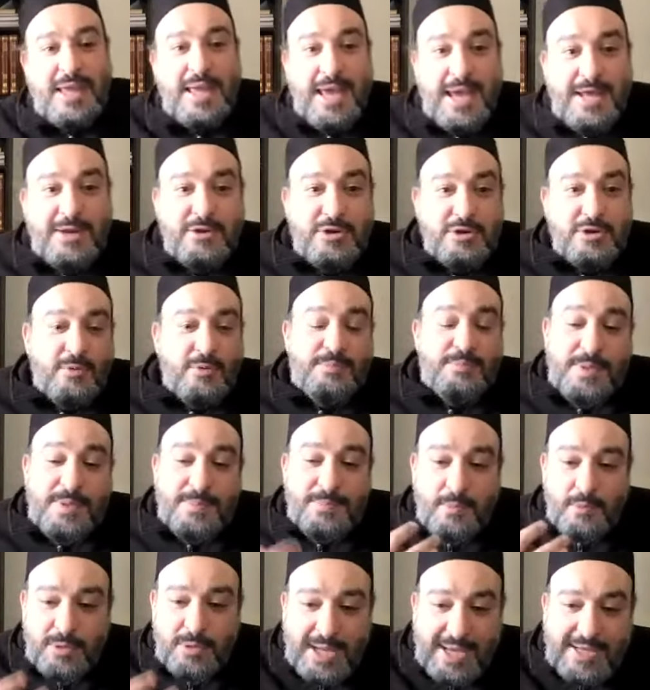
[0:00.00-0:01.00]
And you know,
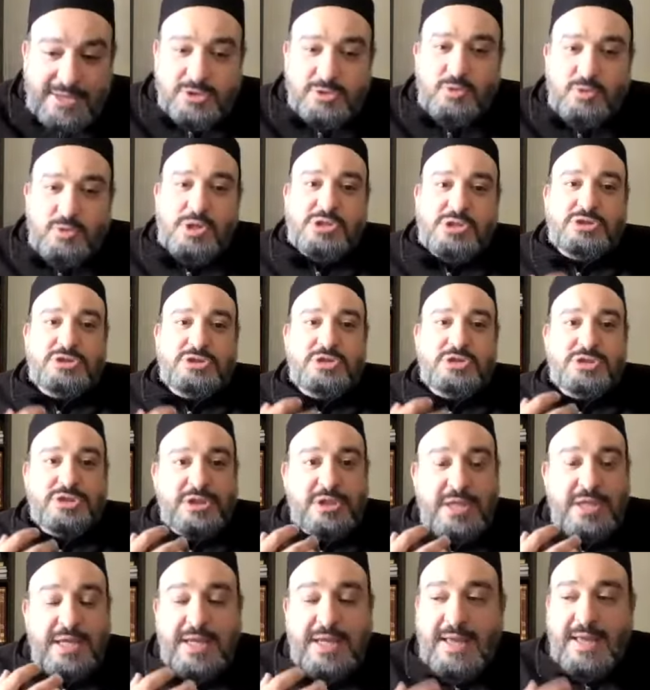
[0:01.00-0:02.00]
people would ask questions,
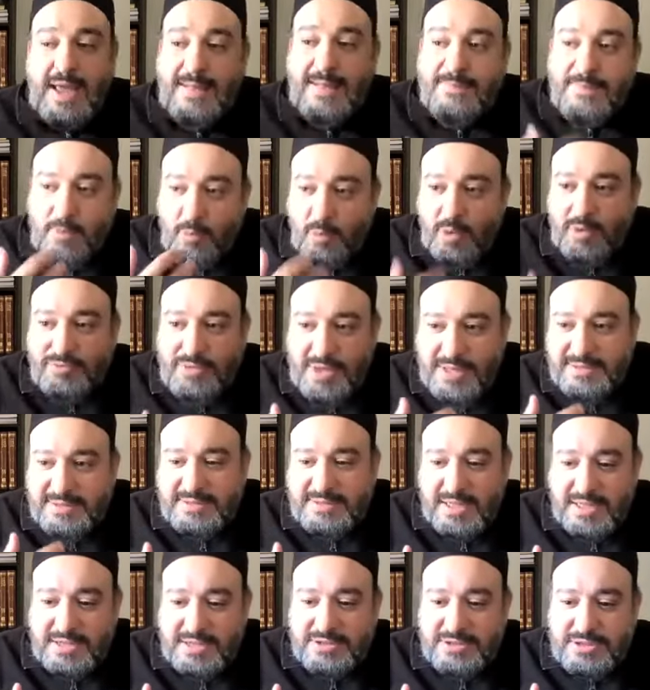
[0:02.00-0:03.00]
and and what that
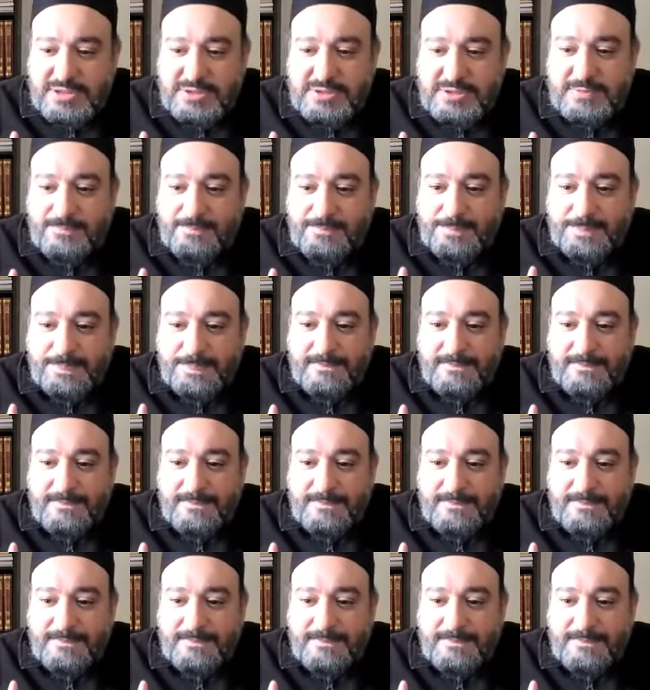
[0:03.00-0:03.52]
does is